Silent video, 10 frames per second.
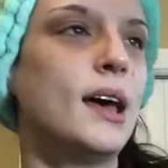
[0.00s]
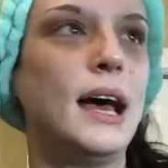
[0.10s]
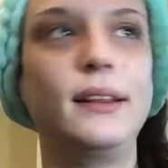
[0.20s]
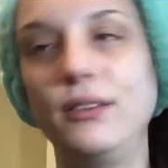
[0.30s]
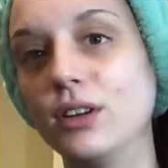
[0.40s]

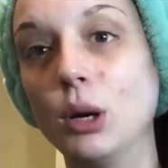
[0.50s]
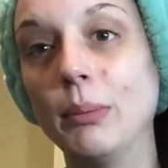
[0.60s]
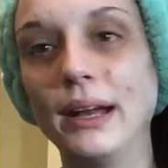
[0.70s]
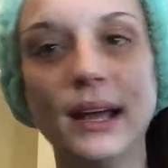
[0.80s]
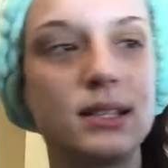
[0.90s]
I leave it on
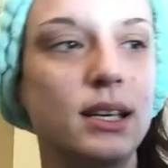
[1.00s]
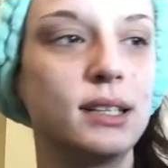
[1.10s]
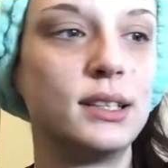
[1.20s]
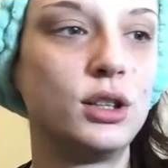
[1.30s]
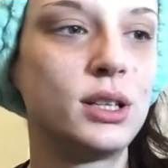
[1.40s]
my desk
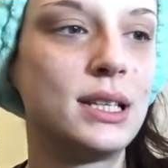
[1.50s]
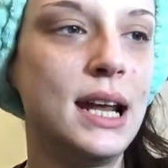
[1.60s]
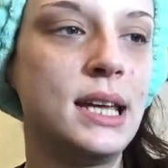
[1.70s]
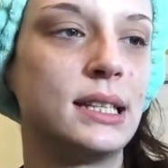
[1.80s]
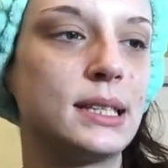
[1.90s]
because it looks
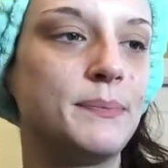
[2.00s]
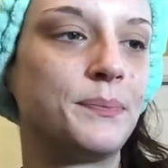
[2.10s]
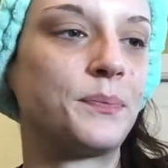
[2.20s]
nice.